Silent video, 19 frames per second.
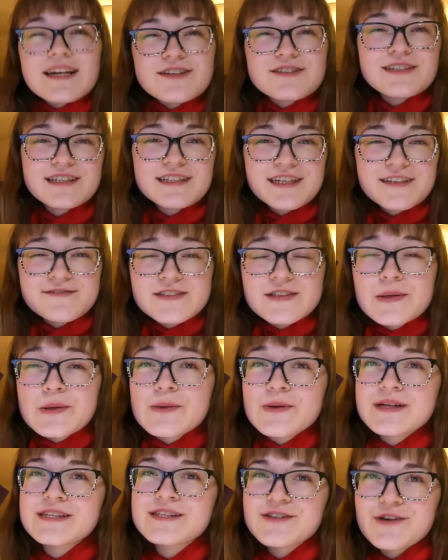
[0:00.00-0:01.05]
What's the difference
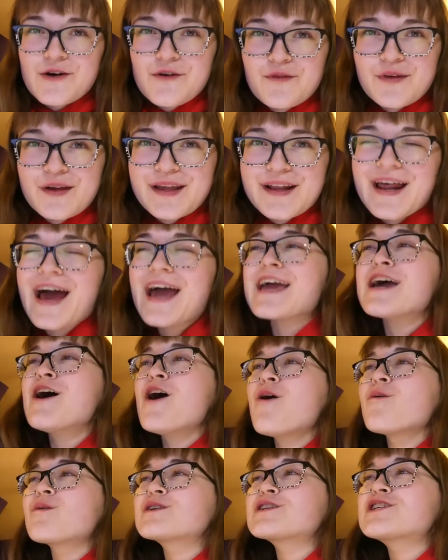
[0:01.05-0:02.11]
between Sophie and I?
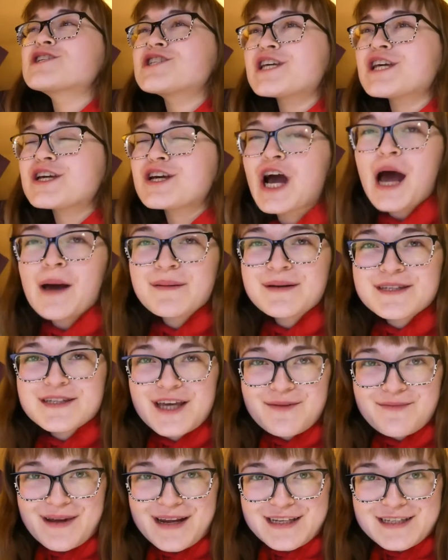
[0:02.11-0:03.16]
When she comments
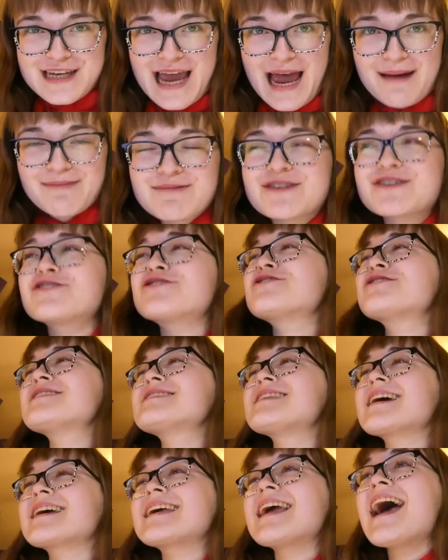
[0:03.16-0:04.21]
on my chapters, she's
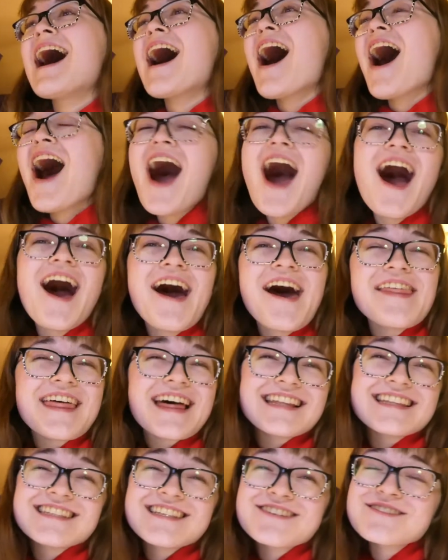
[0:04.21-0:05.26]
like, "Aw,
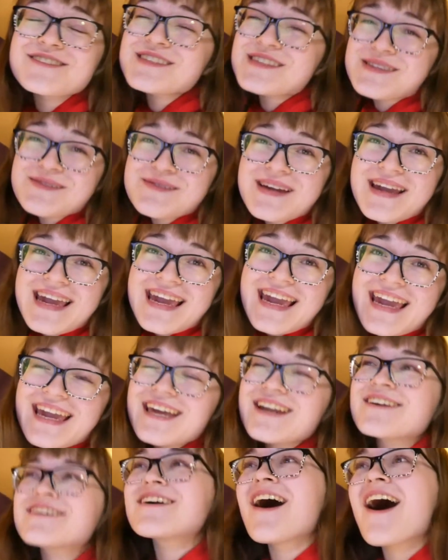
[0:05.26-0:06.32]
that's so
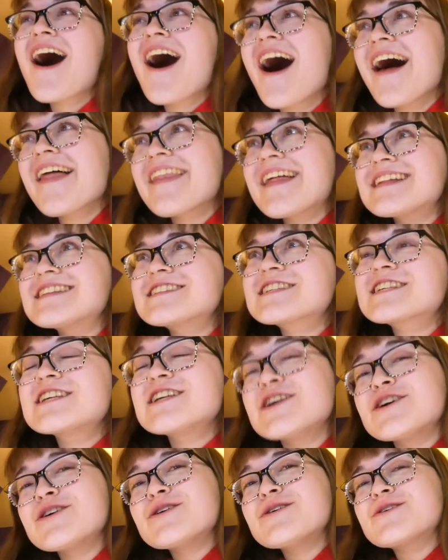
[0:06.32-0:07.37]
sweet," or "Aw, that's
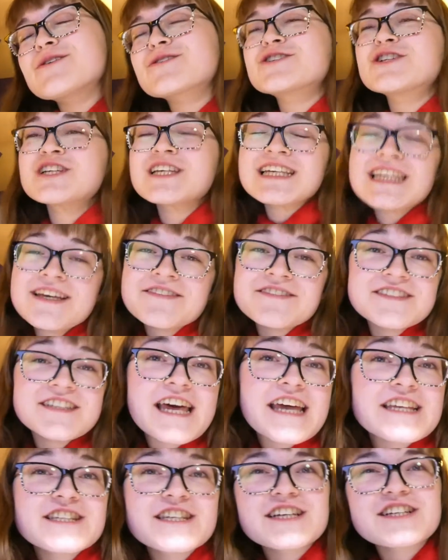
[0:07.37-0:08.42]
cute," or she gives
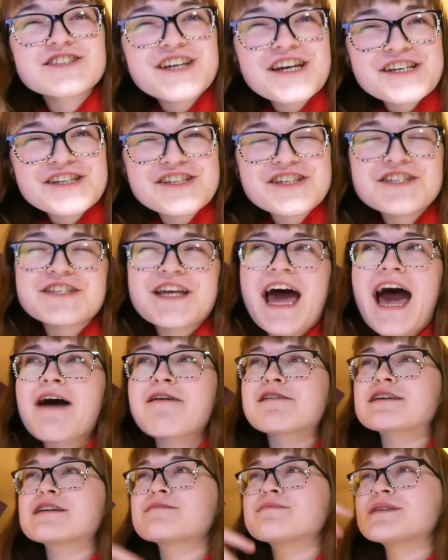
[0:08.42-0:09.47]
like suggestions to how
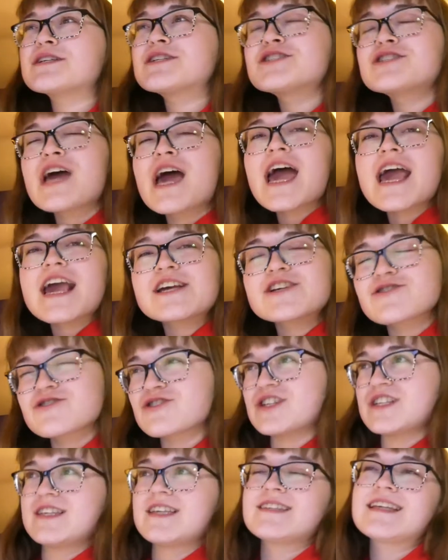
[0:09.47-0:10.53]
it could be changed, or
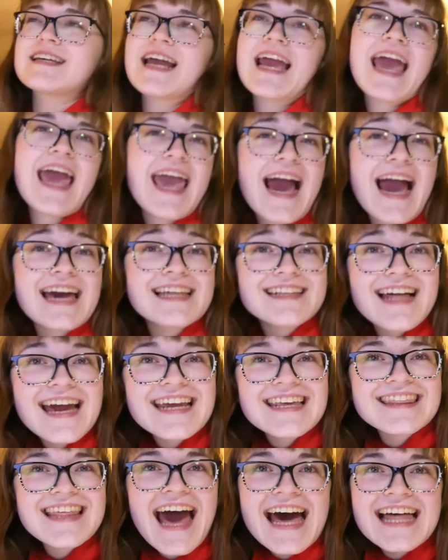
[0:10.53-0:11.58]
she says like, "Hey, I
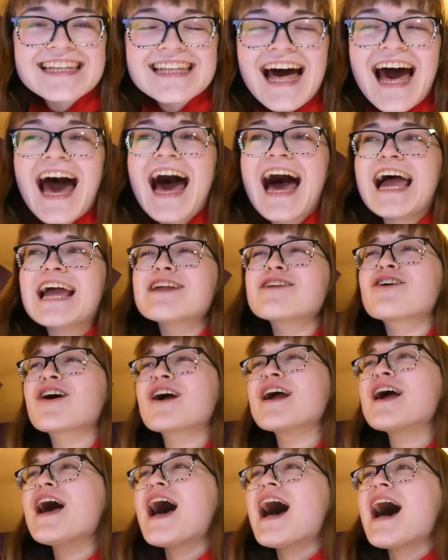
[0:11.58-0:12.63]
like that line," or